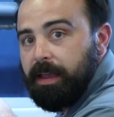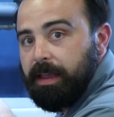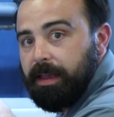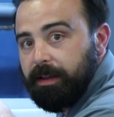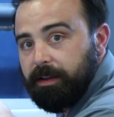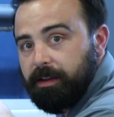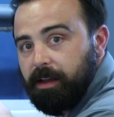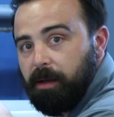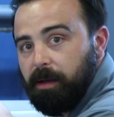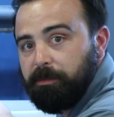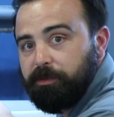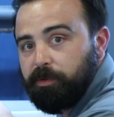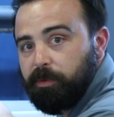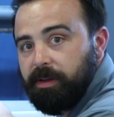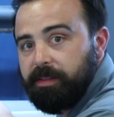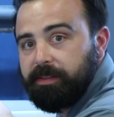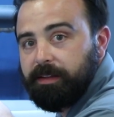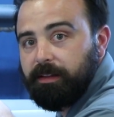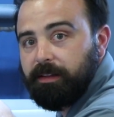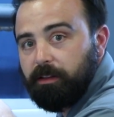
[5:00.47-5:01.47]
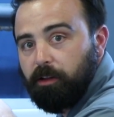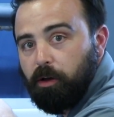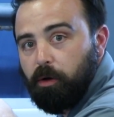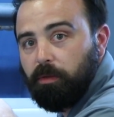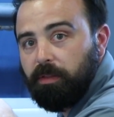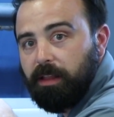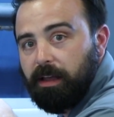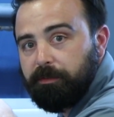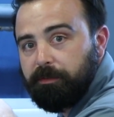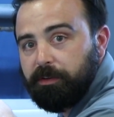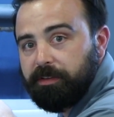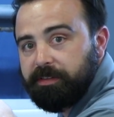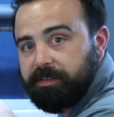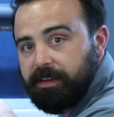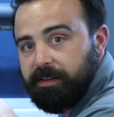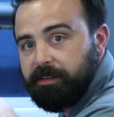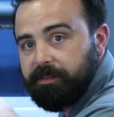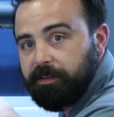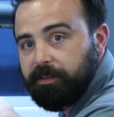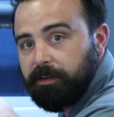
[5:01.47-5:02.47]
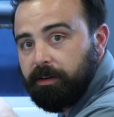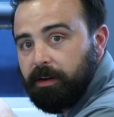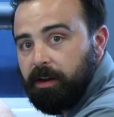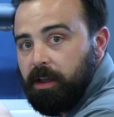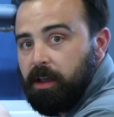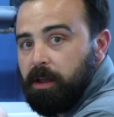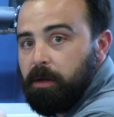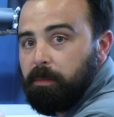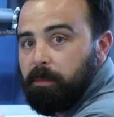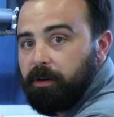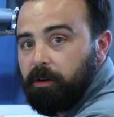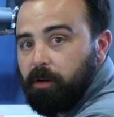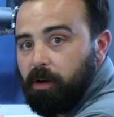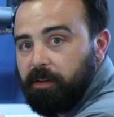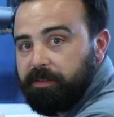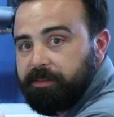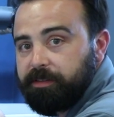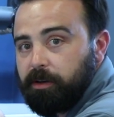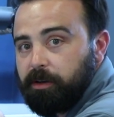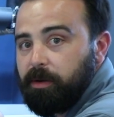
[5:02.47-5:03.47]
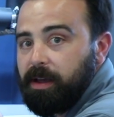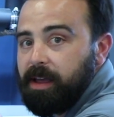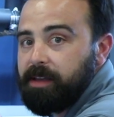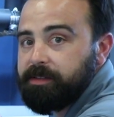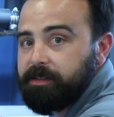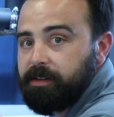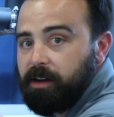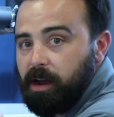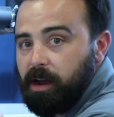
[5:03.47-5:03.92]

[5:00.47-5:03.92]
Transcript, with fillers: It comes with a low level sensor, but also has an